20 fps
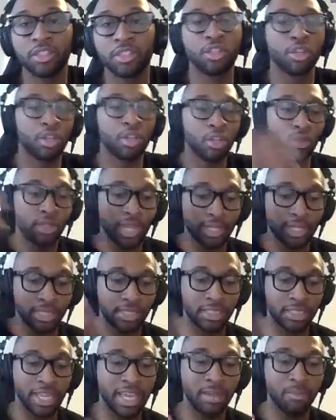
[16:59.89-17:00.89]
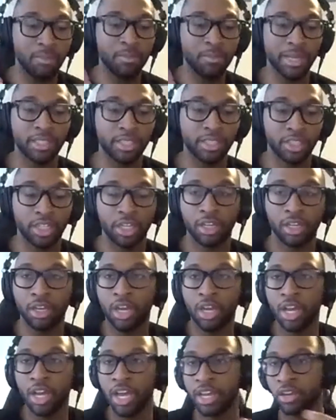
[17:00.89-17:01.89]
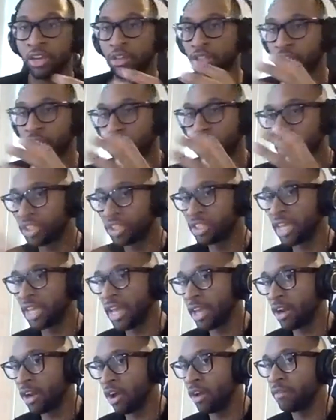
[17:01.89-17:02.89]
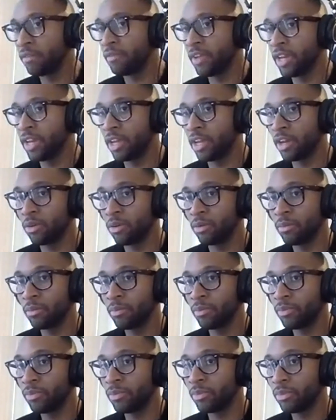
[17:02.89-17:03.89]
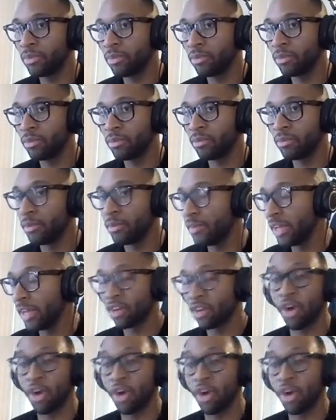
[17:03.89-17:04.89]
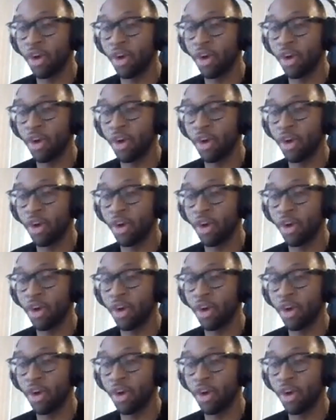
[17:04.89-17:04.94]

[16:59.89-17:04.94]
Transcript: You're going to use that same messaging, and you're just going to say it on video. That's all you